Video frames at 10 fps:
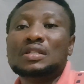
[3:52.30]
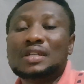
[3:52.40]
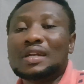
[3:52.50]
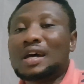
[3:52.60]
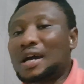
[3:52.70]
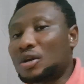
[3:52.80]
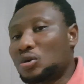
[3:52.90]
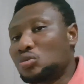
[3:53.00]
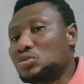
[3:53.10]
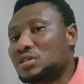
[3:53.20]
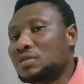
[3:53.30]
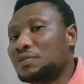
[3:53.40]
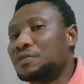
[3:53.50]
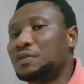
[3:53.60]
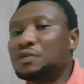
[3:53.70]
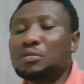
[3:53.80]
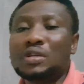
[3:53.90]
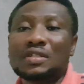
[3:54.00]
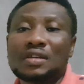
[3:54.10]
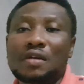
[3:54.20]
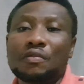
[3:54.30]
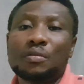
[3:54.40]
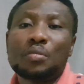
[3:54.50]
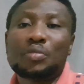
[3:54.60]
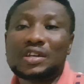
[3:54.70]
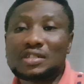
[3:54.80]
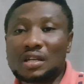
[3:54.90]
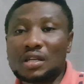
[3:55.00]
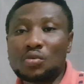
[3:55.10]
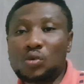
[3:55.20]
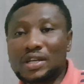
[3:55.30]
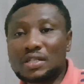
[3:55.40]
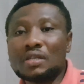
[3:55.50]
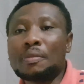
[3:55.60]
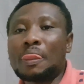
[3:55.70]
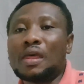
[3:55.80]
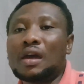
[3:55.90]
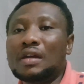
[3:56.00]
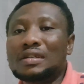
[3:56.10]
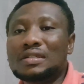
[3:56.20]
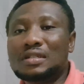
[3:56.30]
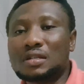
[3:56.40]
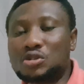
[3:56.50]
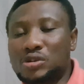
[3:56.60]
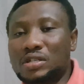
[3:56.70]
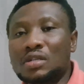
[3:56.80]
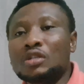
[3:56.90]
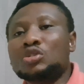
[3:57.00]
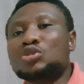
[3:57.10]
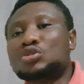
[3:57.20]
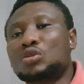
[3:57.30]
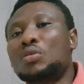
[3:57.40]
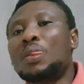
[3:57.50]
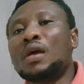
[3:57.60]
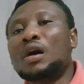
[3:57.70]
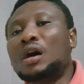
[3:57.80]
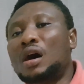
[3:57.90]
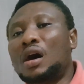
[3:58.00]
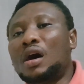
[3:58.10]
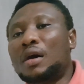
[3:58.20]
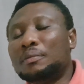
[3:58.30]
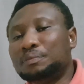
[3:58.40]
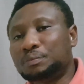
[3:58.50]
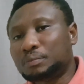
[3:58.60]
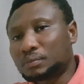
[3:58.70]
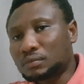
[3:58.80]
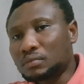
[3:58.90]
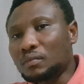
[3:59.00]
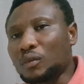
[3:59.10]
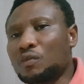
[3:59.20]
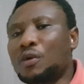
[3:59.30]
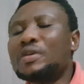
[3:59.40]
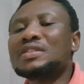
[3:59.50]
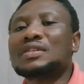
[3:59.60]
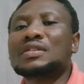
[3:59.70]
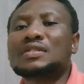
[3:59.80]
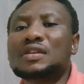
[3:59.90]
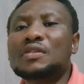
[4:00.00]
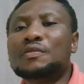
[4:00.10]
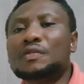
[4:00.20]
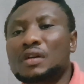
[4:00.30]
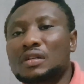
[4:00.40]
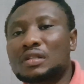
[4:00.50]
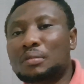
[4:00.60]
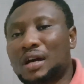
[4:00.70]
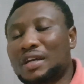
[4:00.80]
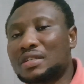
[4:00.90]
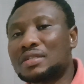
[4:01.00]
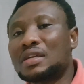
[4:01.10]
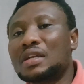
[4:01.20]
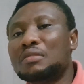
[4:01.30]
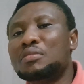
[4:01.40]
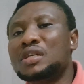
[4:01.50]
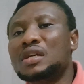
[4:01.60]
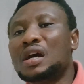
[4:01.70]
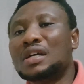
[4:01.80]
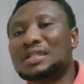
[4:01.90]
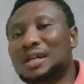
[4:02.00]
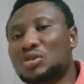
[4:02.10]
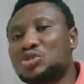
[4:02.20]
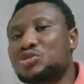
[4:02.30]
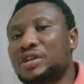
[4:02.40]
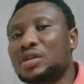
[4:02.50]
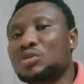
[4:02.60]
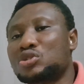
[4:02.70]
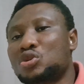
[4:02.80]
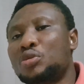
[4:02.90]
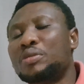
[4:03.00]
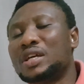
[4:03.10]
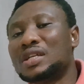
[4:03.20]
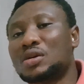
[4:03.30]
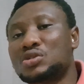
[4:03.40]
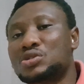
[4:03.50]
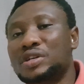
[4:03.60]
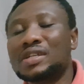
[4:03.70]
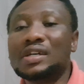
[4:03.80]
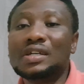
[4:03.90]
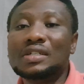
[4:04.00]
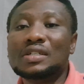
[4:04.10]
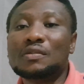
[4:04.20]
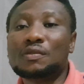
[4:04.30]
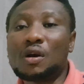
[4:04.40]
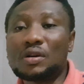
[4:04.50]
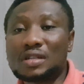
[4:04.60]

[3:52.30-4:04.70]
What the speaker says: Then I go to the 15 minutes time frame and patiently wait and then take trade. So for instance, if the market is telling me a downtrend or showing me the downtrend in the 4-hour